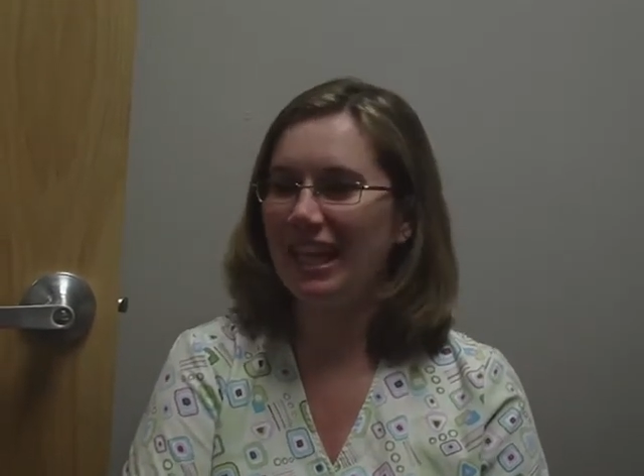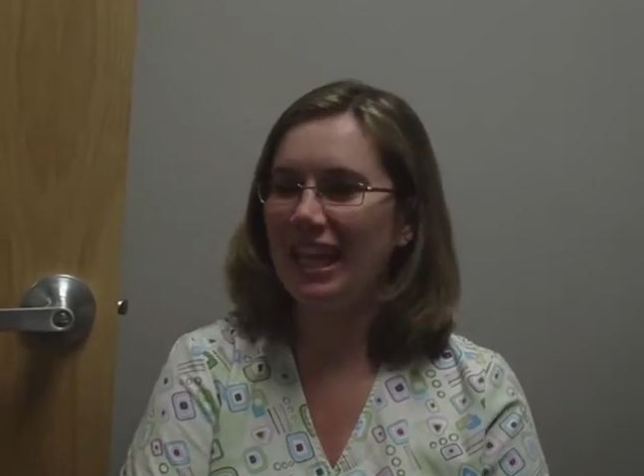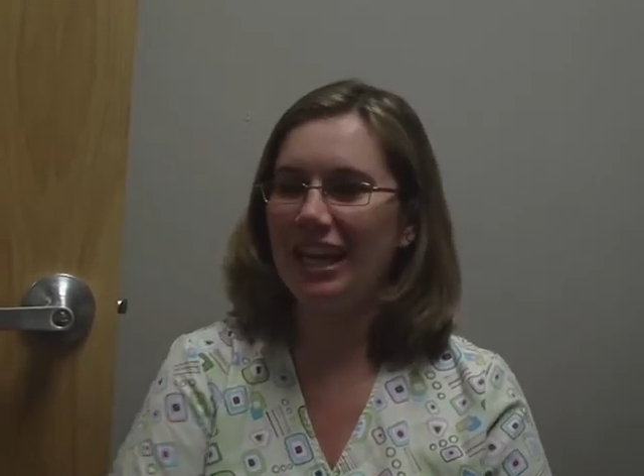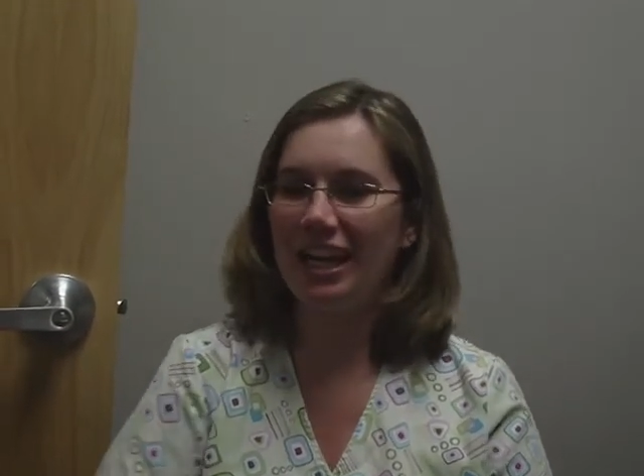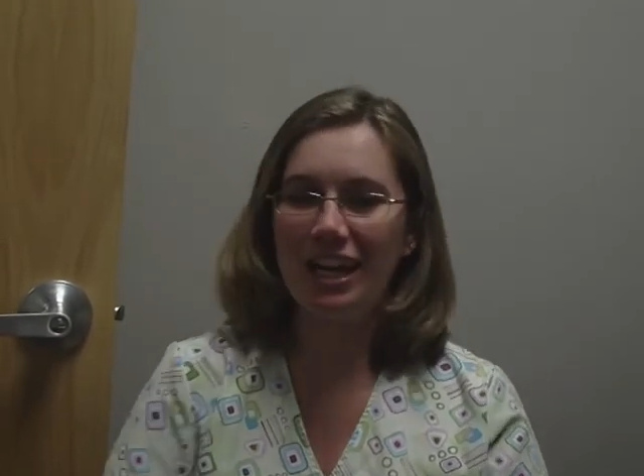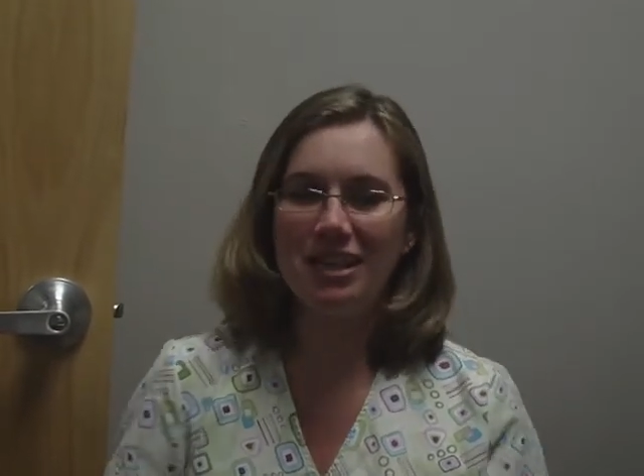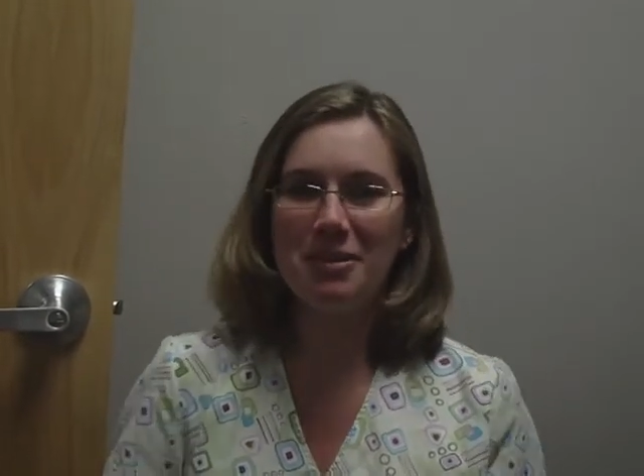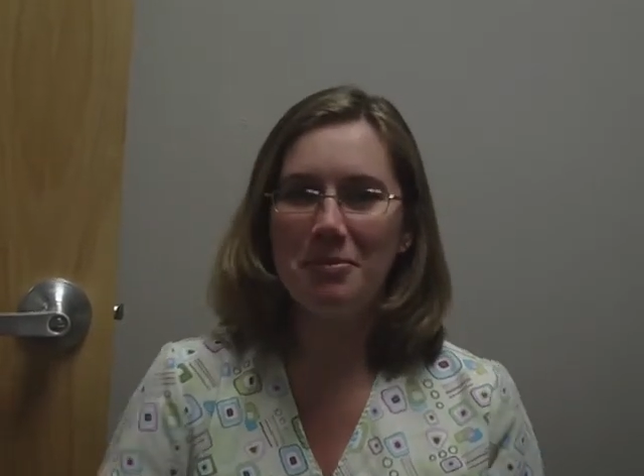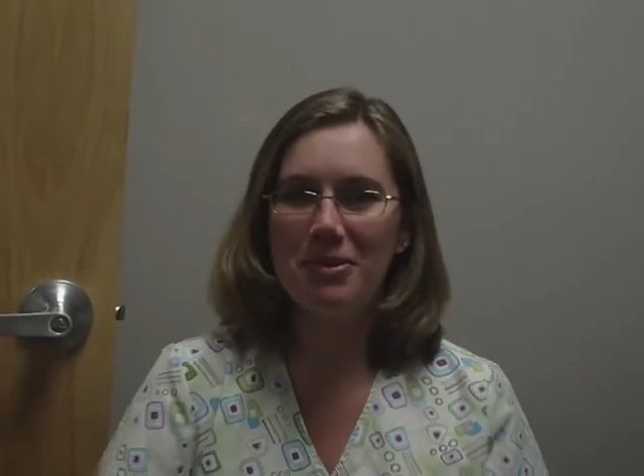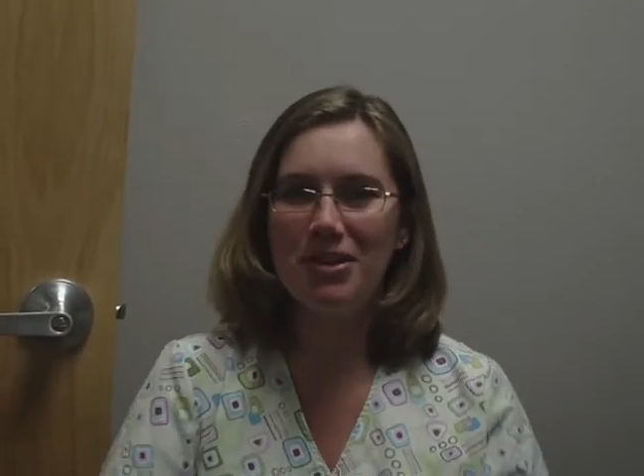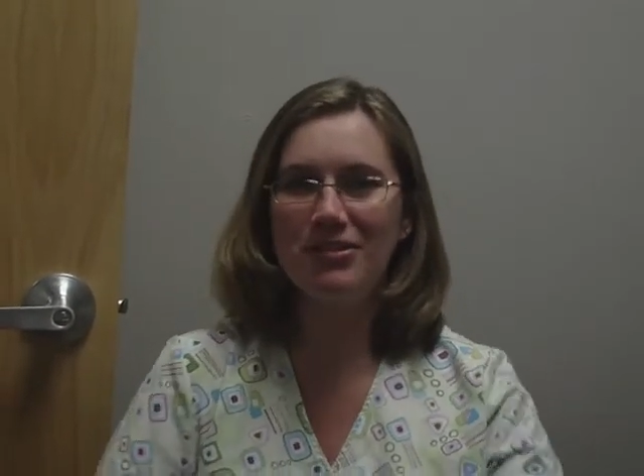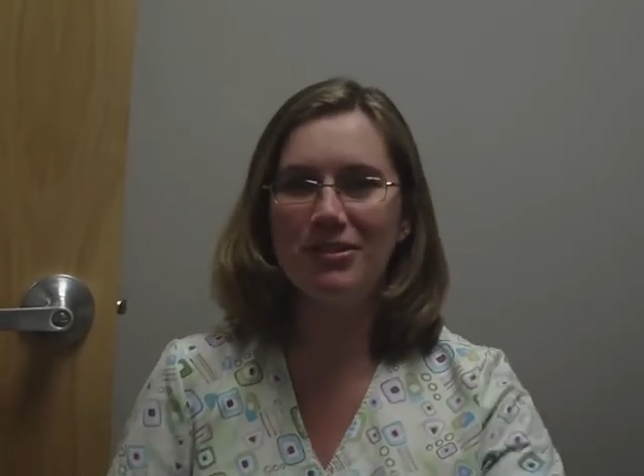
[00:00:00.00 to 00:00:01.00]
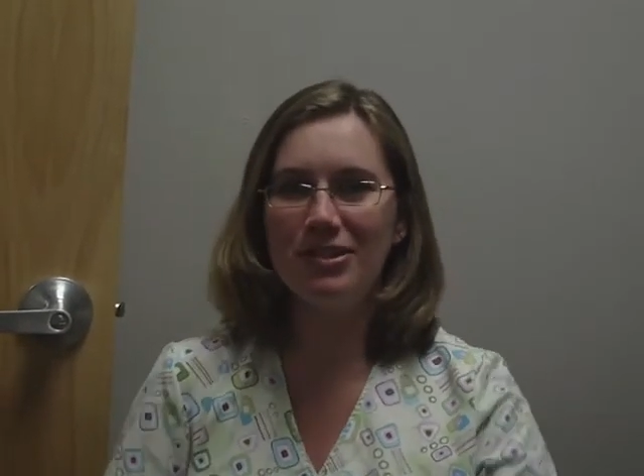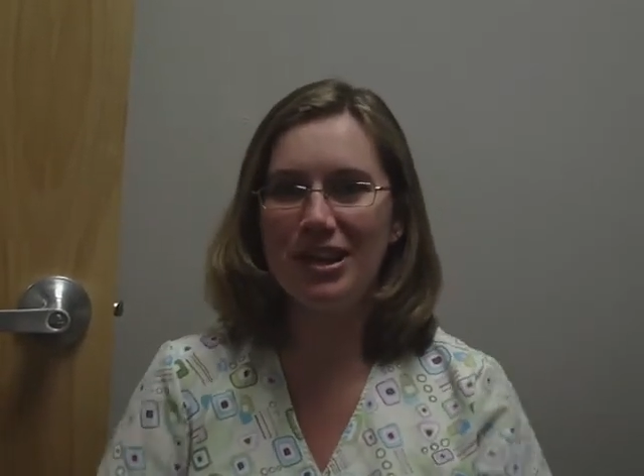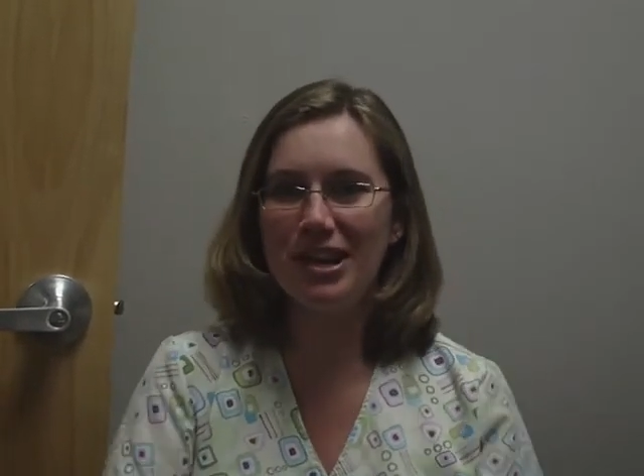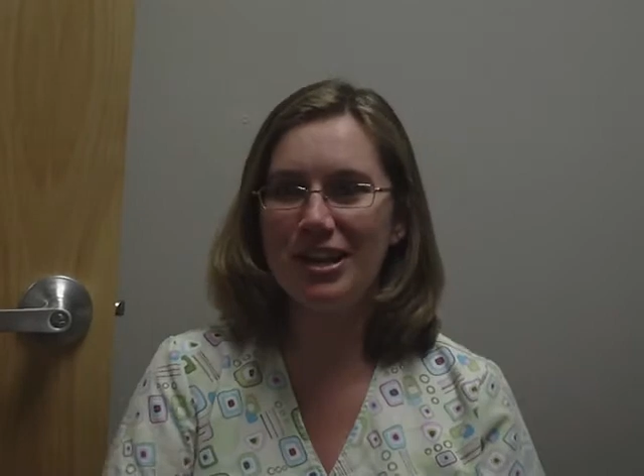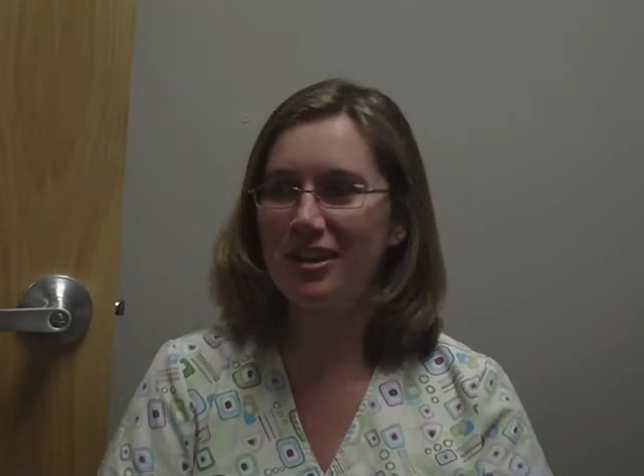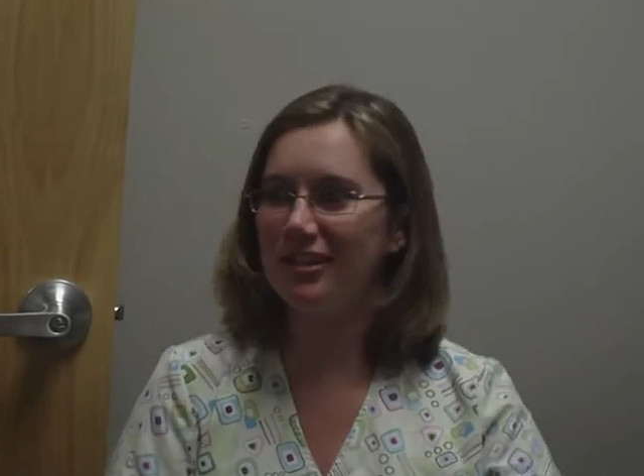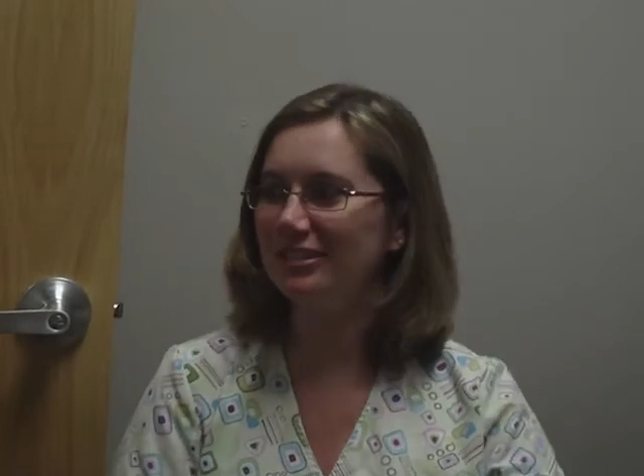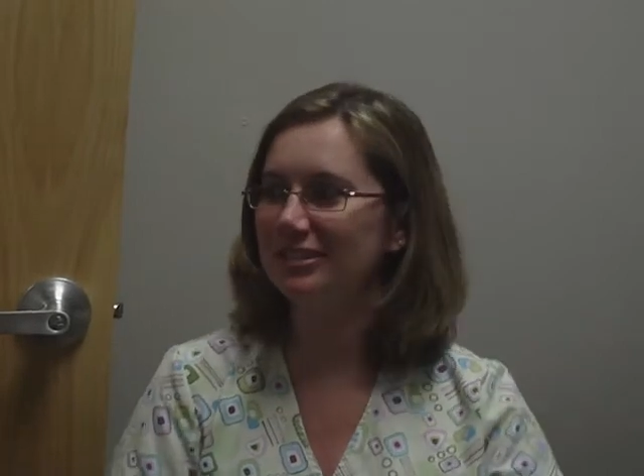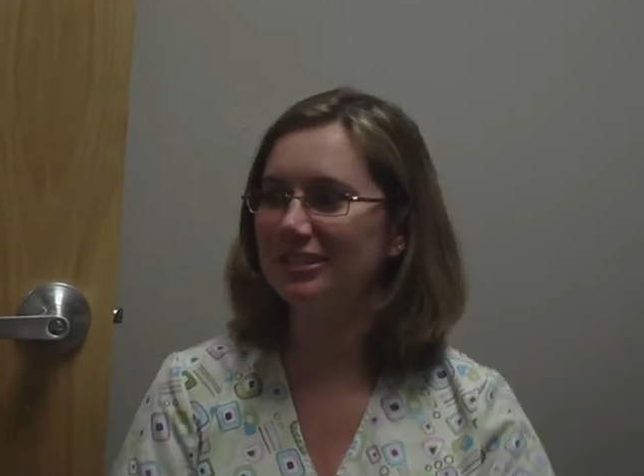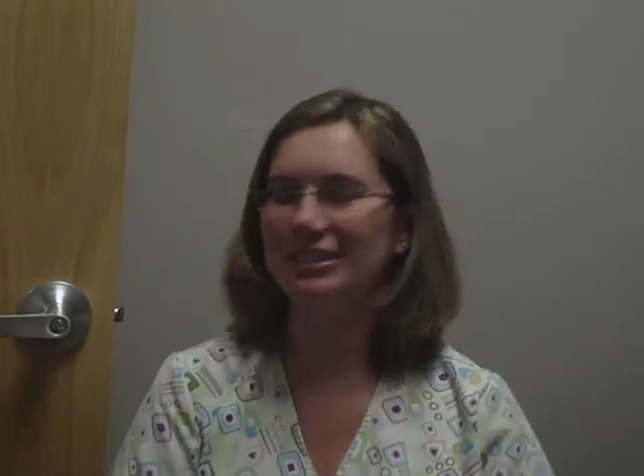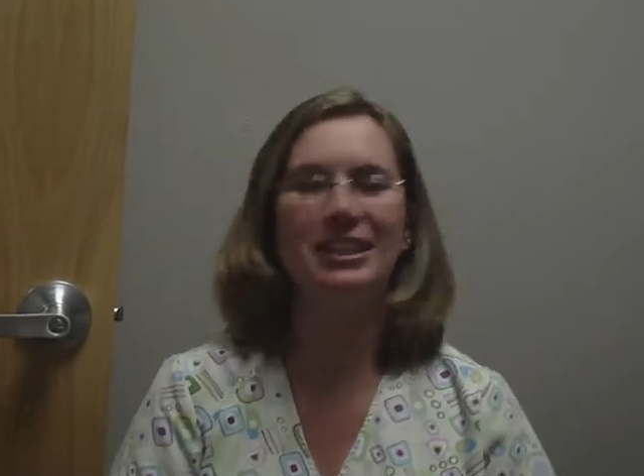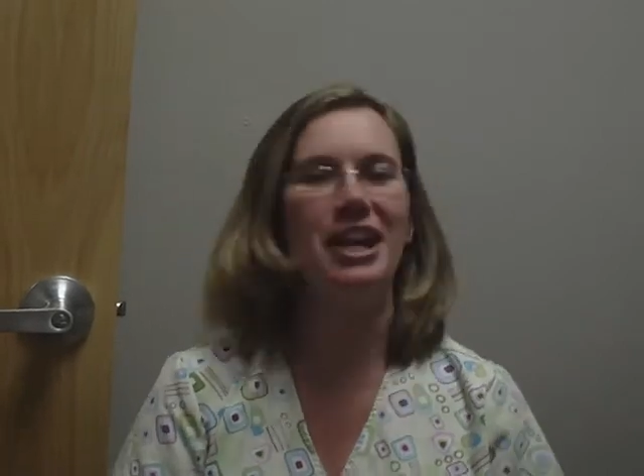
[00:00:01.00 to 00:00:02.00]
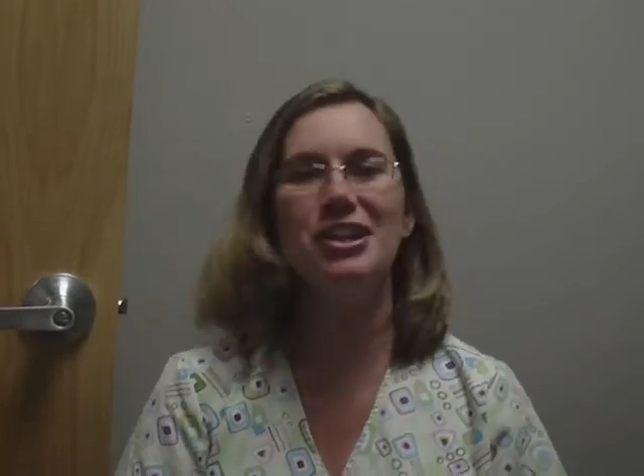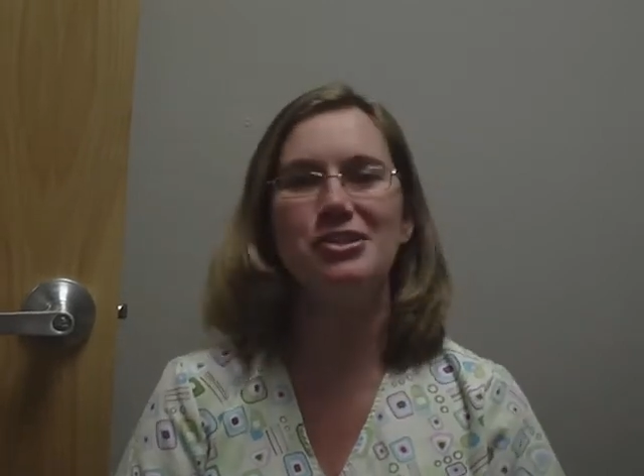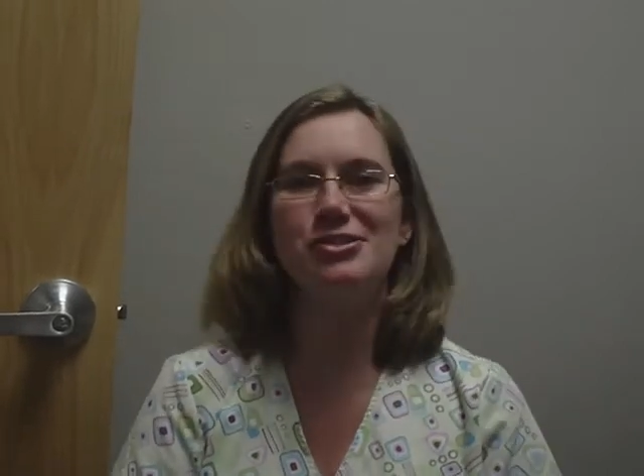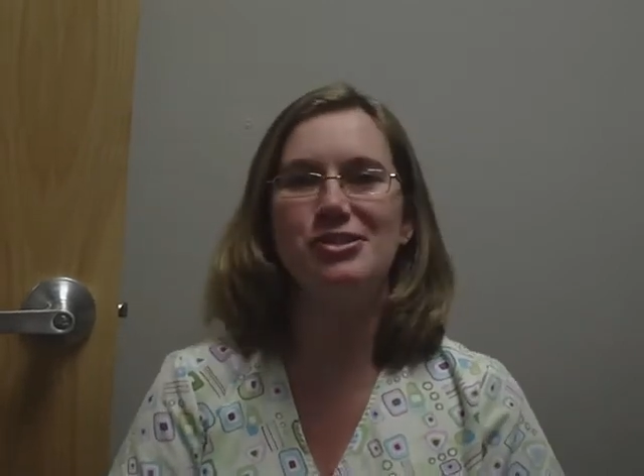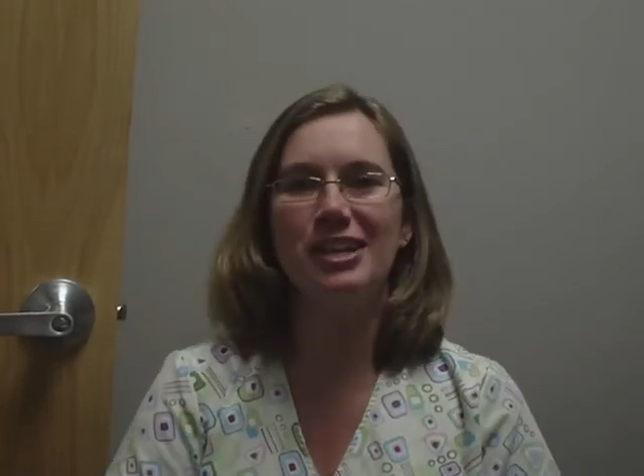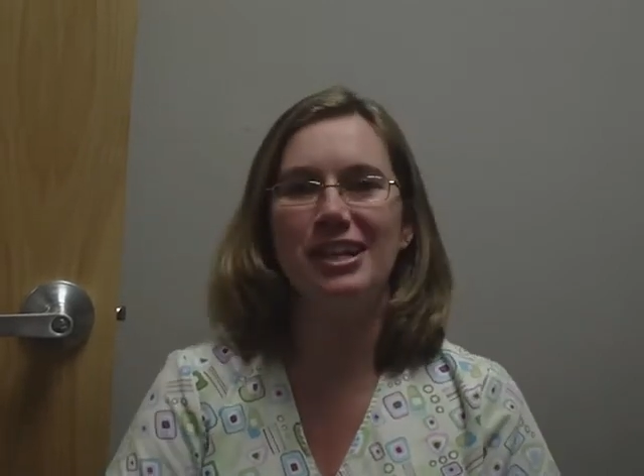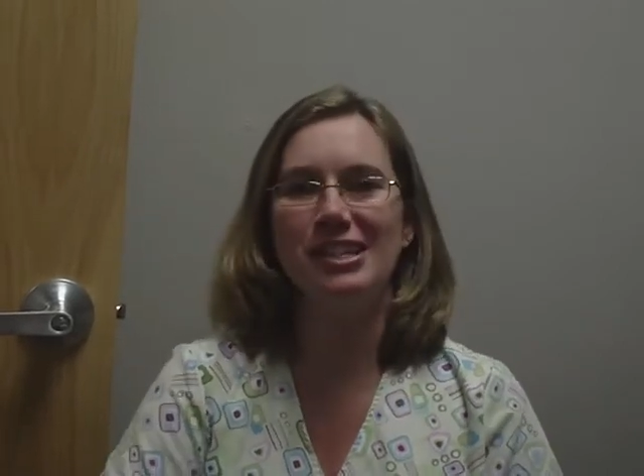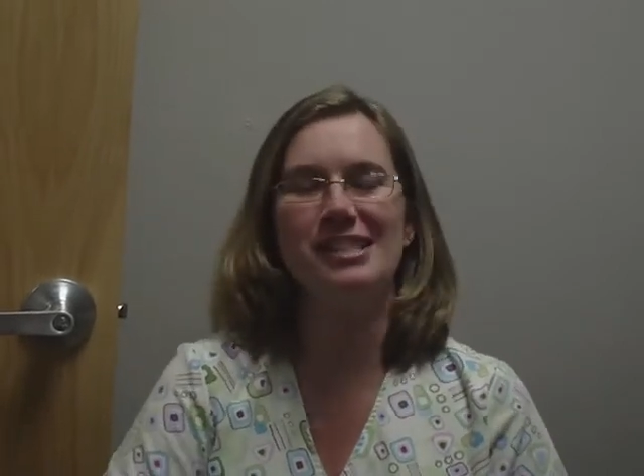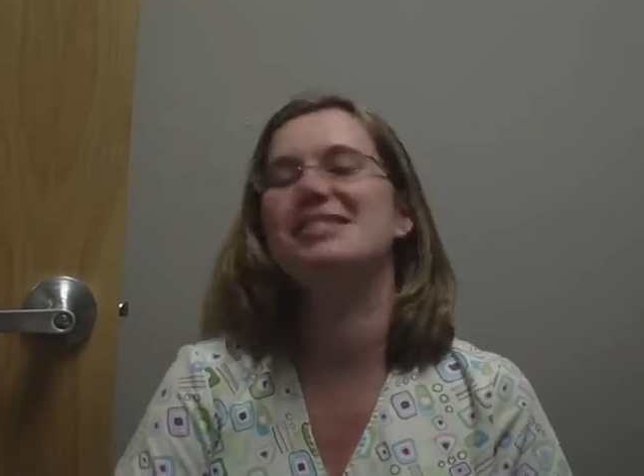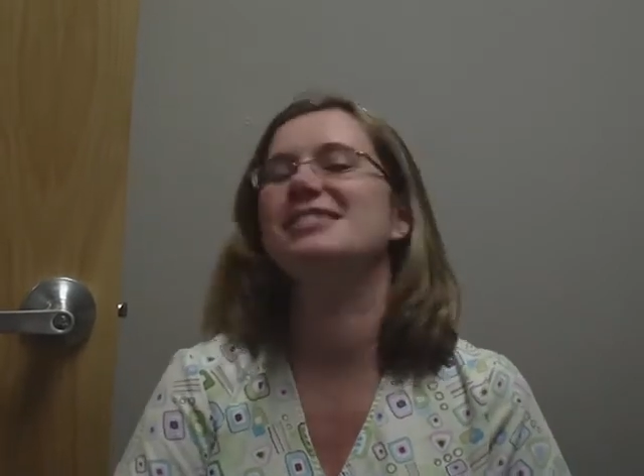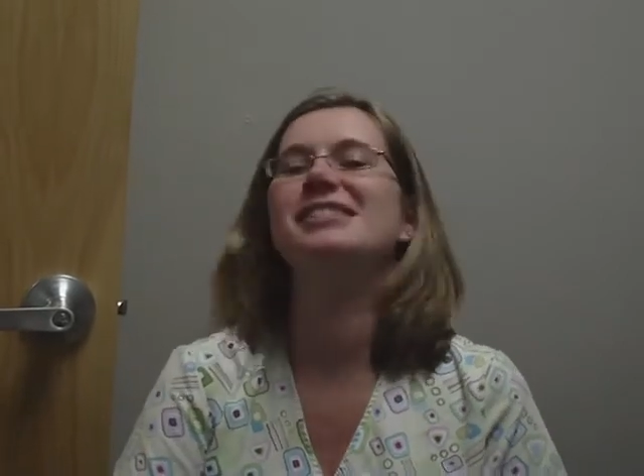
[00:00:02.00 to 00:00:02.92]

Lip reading: And fantastic. I get to move around and exercise.